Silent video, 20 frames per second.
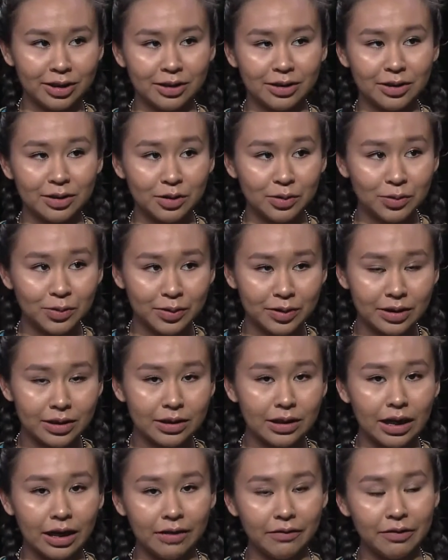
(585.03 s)
and school and
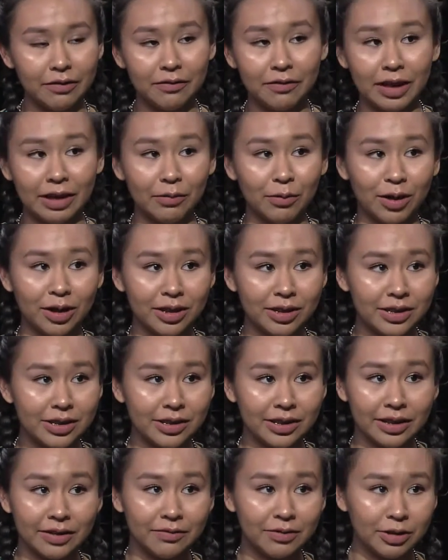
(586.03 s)
stuff if they wanted
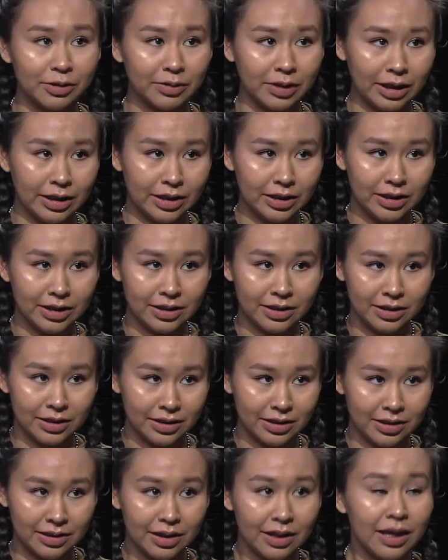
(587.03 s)
to give donations
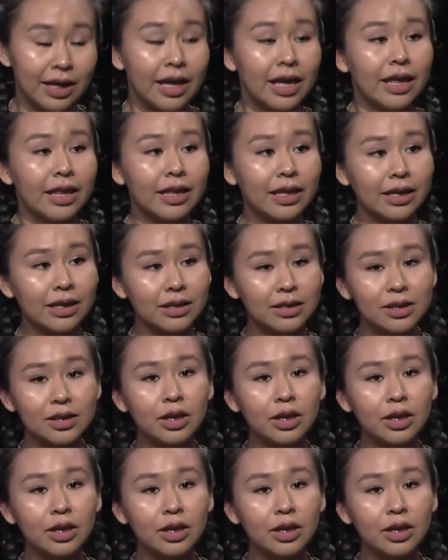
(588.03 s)
and things.